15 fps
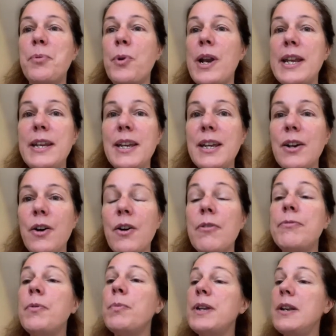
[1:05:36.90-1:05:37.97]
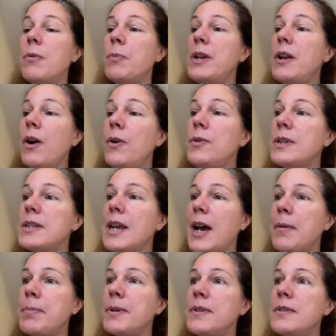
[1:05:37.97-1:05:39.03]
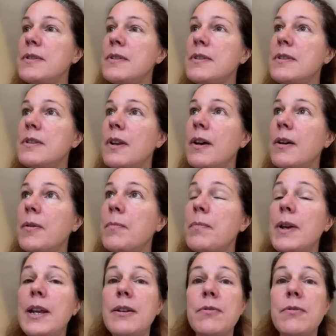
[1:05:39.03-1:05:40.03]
breaking off, and we and we know this happens um,